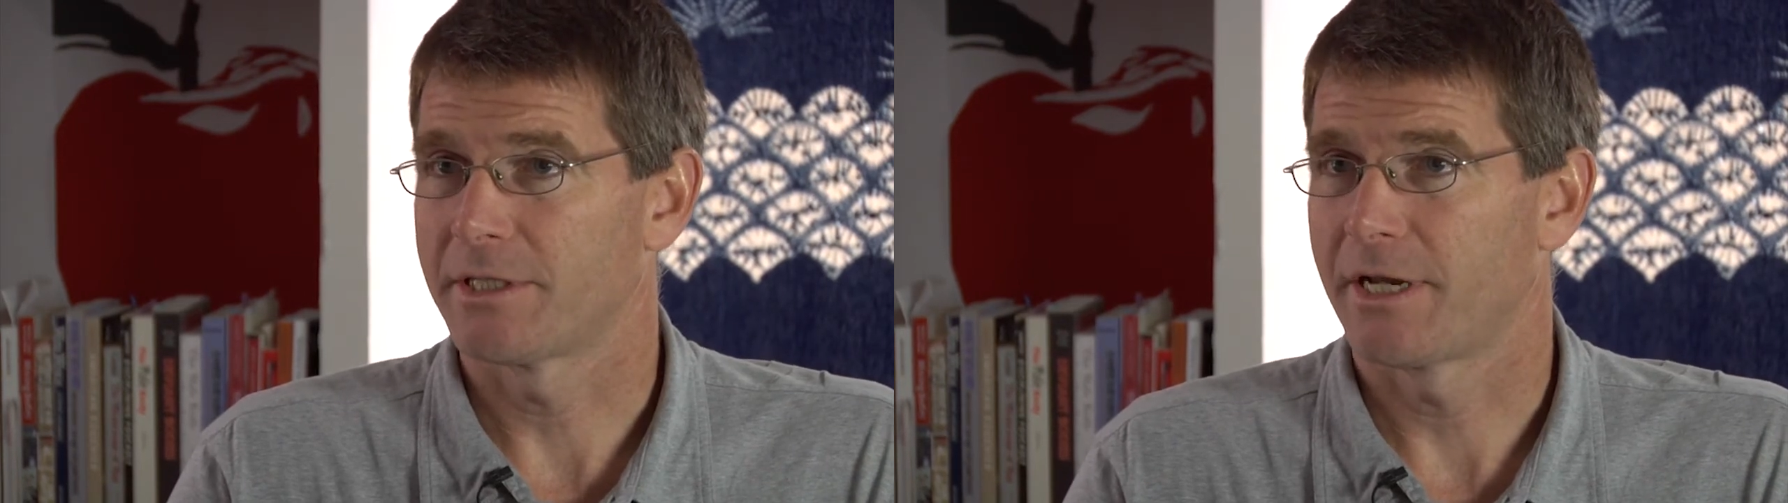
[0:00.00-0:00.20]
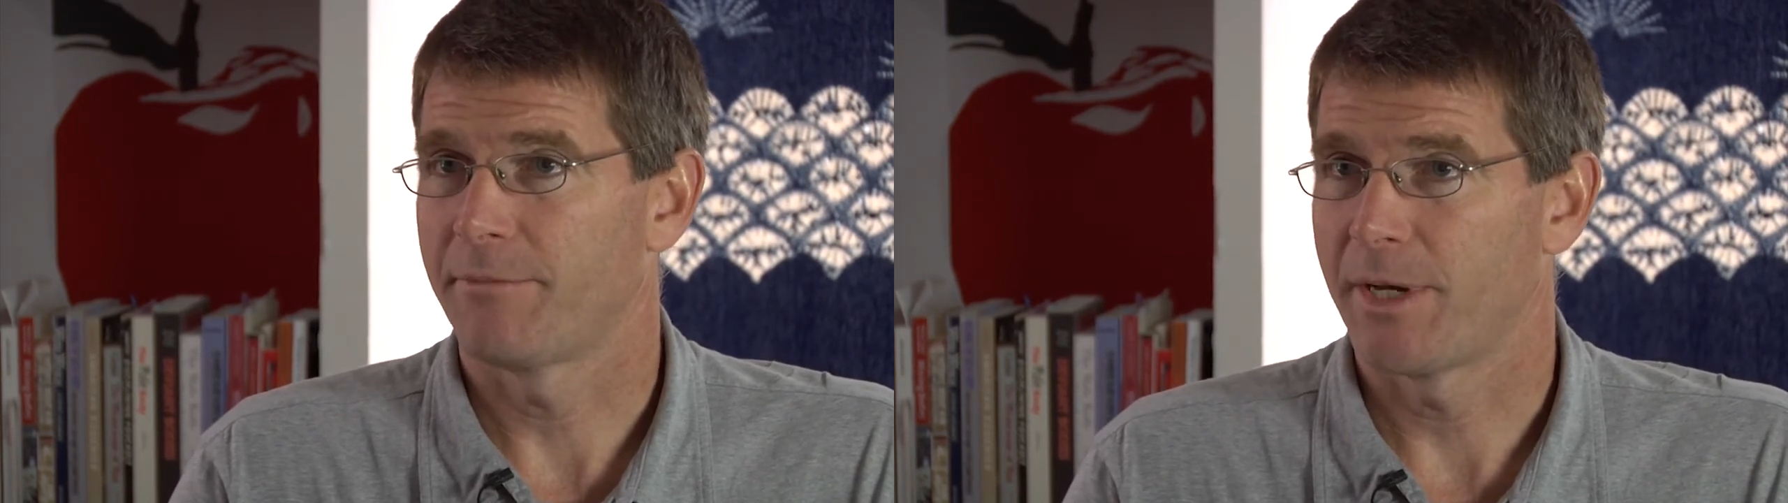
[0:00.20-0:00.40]

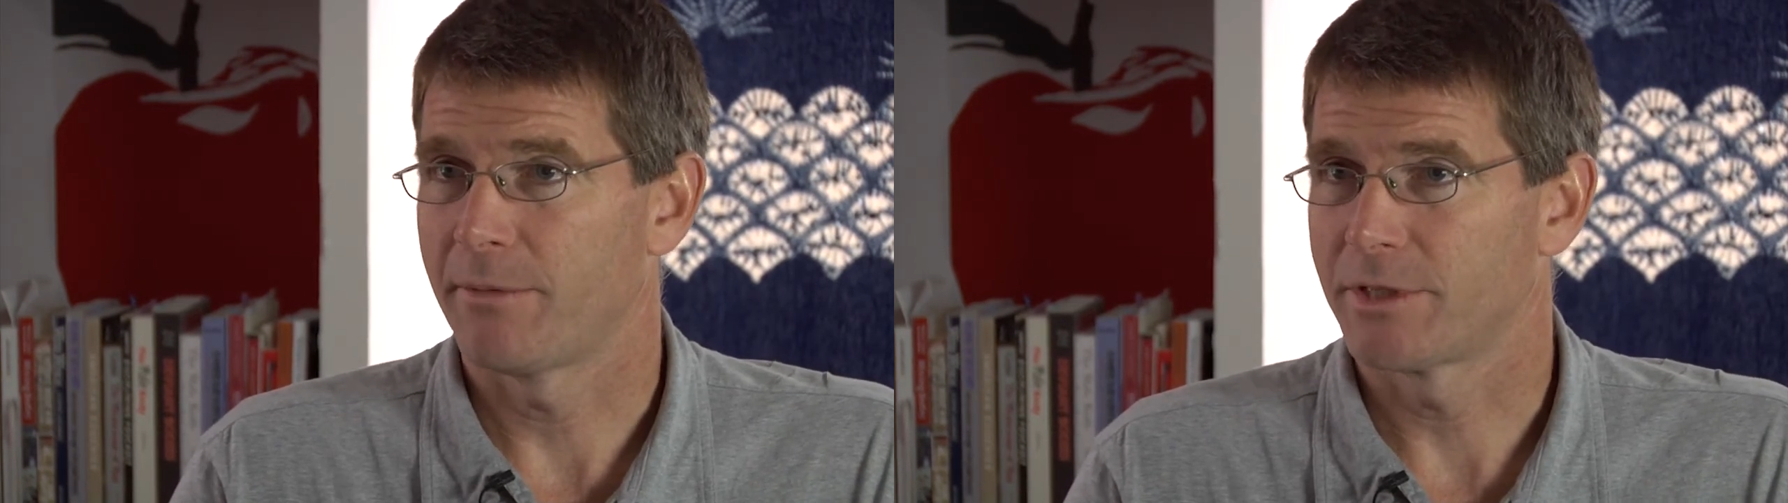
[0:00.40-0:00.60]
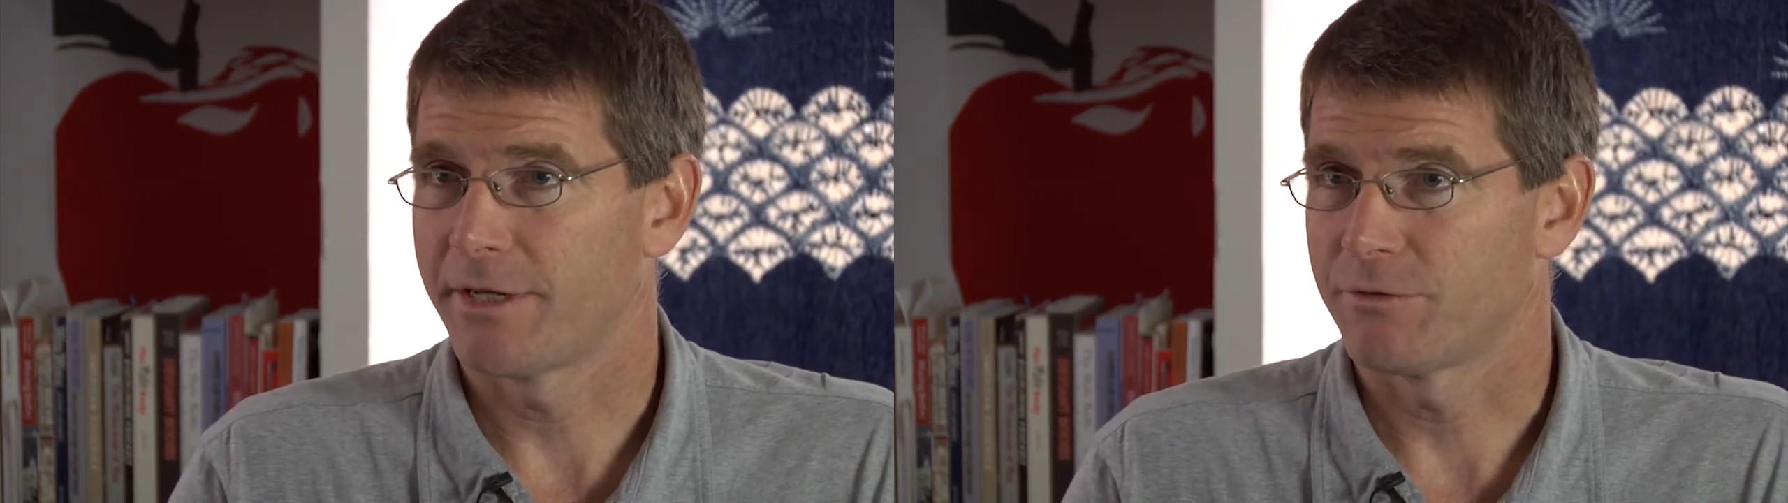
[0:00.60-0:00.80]
that I've been
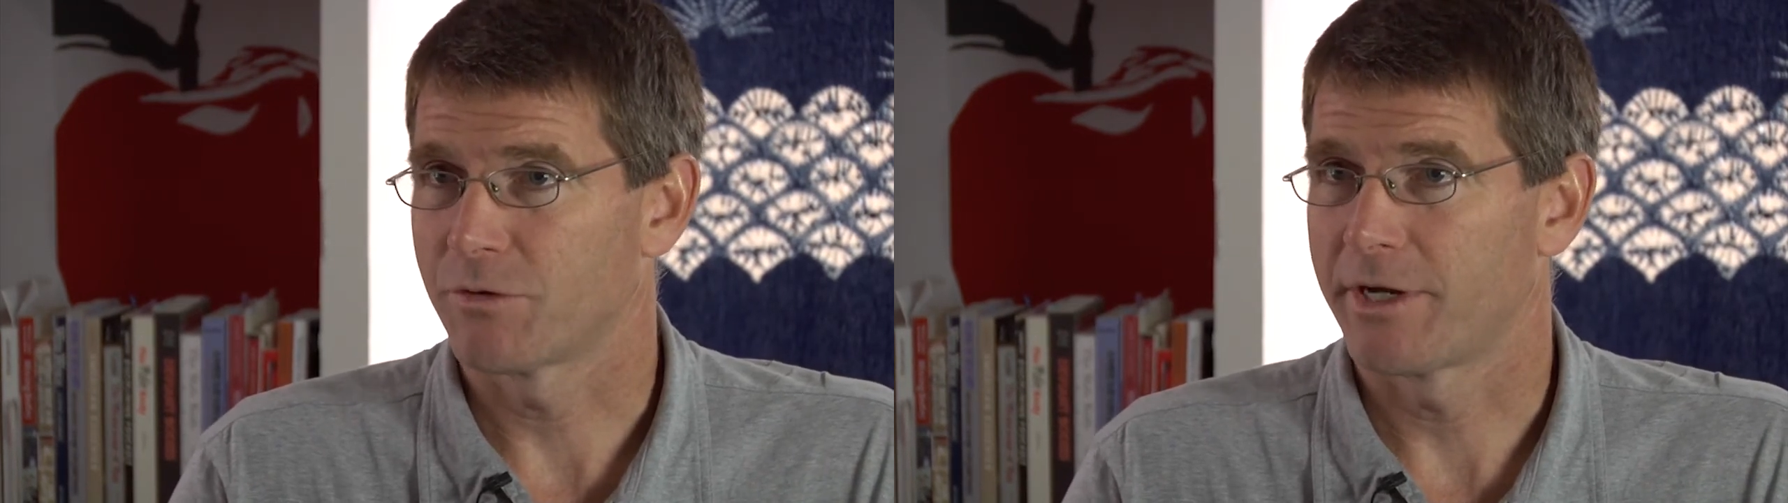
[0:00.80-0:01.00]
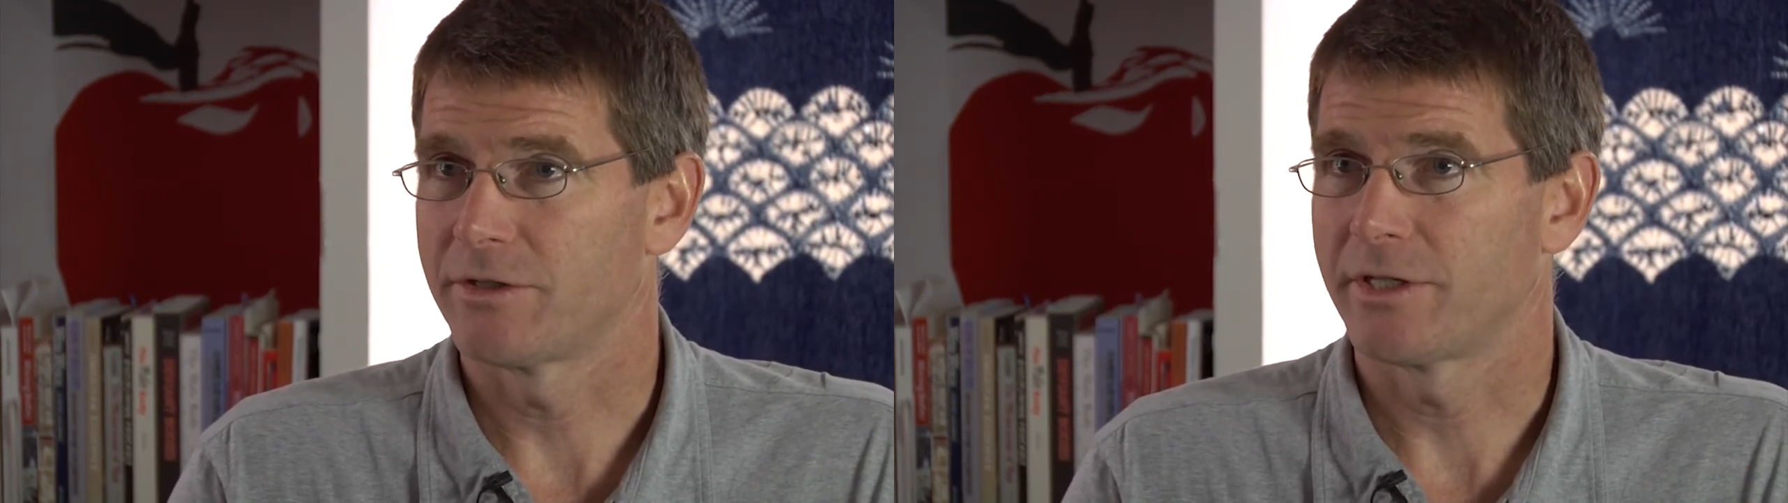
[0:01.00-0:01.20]
able to have
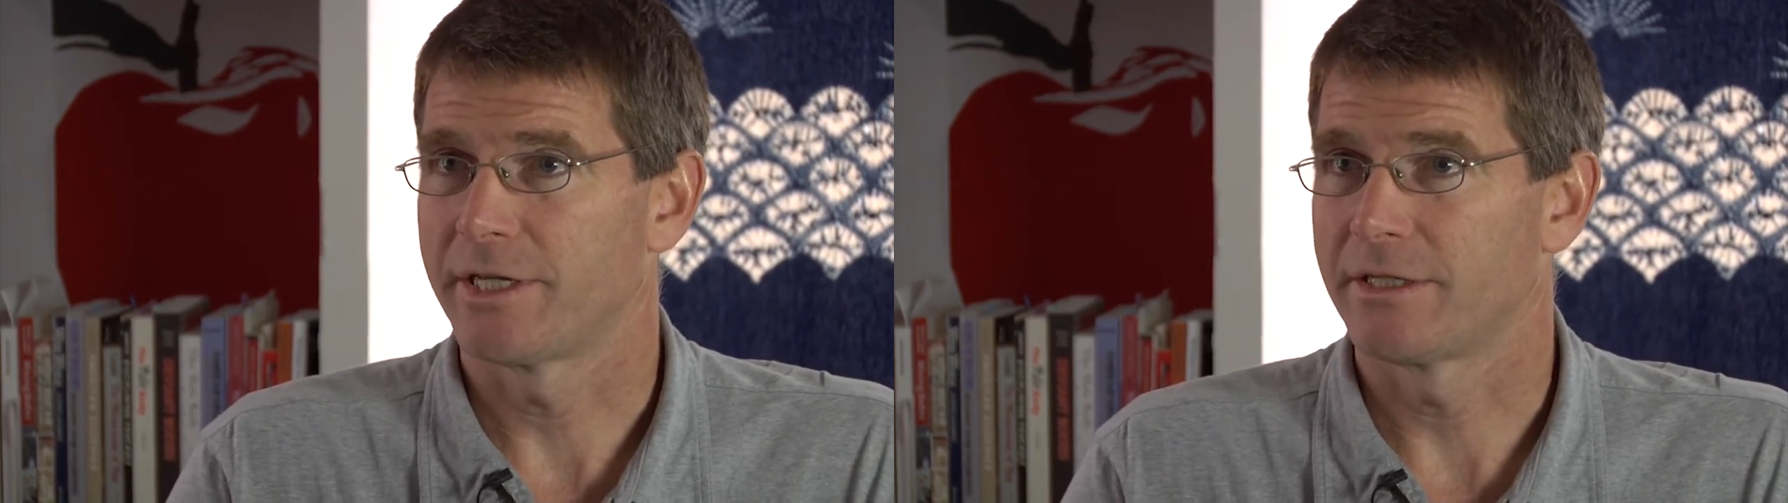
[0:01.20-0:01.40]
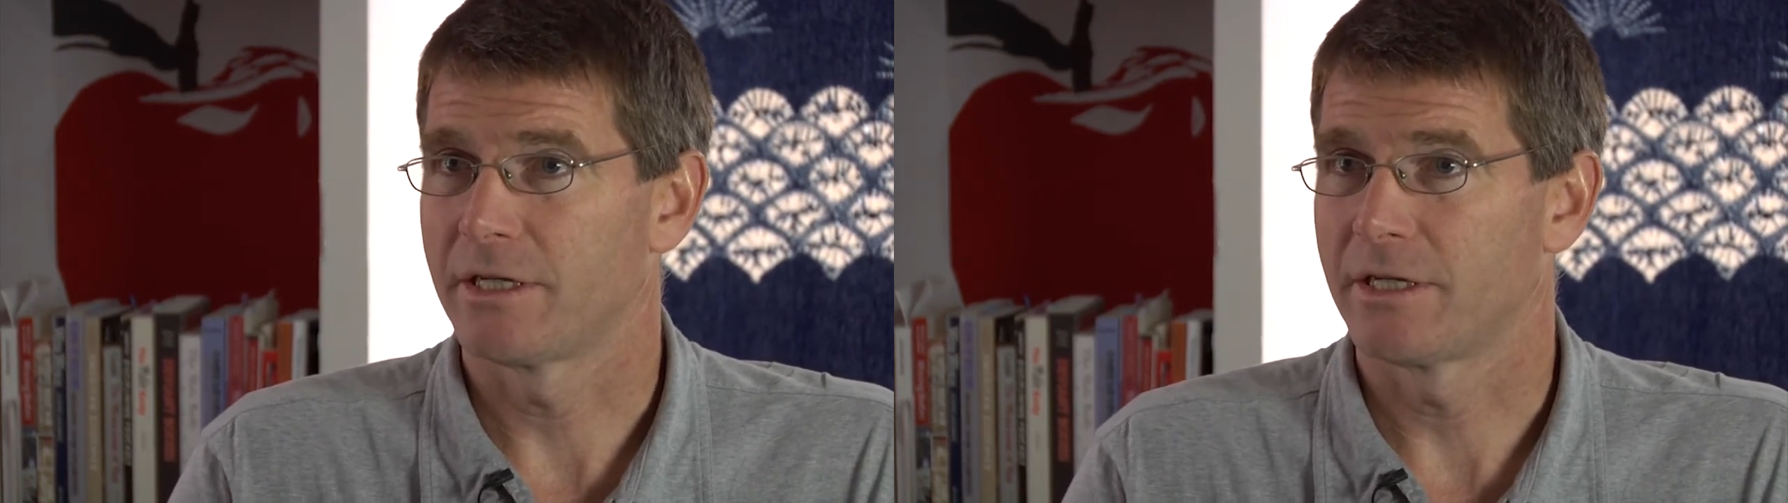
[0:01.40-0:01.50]
translated